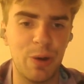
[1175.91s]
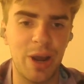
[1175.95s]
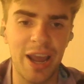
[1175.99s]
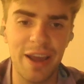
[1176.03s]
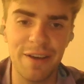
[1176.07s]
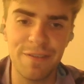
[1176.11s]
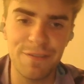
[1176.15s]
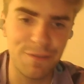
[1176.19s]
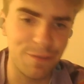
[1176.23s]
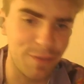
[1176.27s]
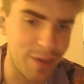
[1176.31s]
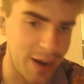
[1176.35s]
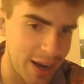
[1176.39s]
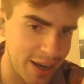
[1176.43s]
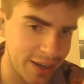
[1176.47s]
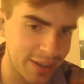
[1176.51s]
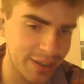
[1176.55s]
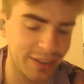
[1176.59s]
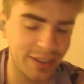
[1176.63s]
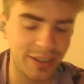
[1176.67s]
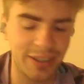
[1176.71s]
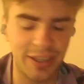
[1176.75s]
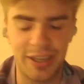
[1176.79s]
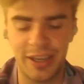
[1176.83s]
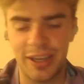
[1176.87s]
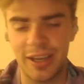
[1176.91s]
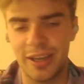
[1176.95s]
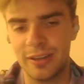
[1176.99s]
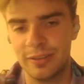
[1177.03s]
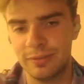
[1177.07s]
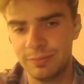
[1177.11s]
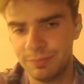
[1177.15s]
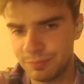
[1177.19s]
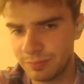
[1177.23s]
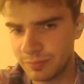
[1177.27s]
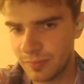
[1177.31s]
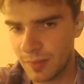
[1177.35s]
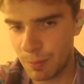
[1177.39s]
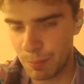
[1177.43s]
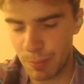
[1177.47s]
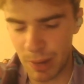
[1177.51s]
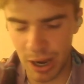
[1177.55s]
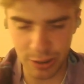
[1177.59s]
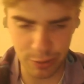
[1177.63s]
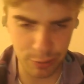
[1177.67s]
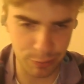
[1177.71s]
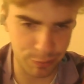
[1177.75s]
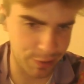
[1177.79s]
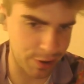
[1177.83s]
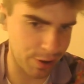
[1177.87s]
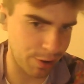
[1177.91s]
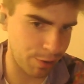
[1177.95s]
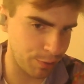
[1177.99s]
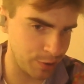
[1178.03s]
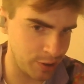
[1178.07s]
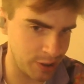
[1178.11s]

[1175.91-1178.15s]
have fun, he can maneuver